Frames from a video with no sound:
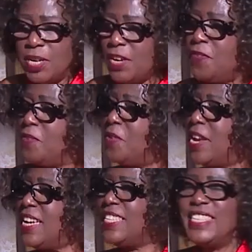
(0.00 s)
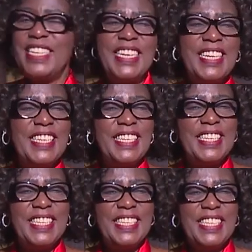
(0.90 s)
But if you read
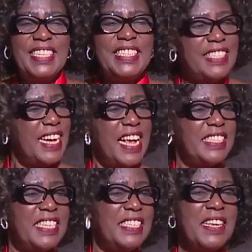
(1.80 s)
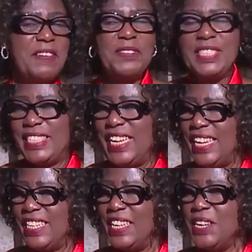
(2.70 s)
Genesis
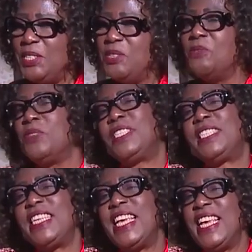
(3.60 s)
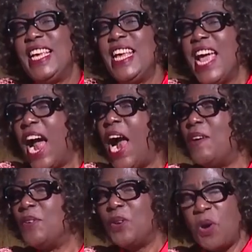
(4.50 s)
17, you will see
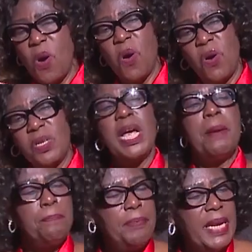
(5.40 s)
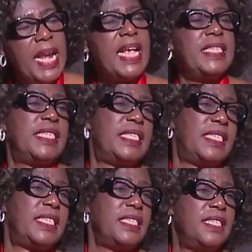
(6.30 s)
how God
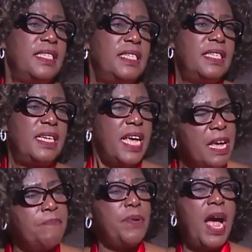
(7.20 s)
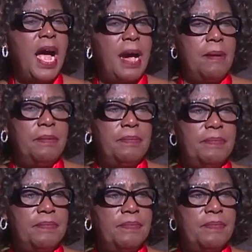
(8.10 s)
blessed Abraham.
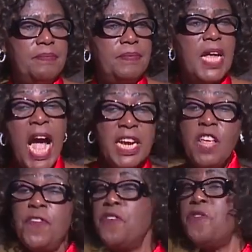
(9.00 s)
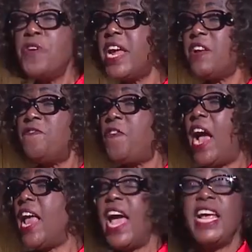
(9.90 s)
And if you read
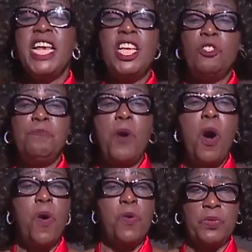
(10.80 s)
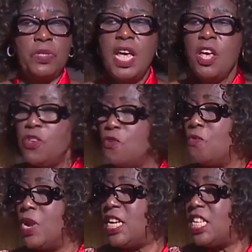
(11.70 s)
fire in his bone,
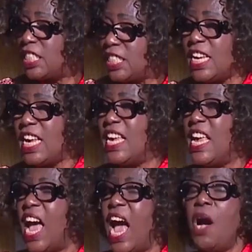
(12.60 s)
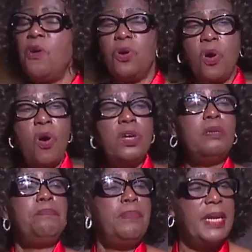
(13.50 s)
you will see how
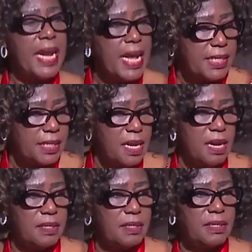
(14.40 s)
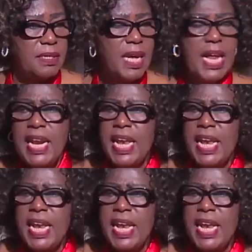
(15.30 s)
God blessed us.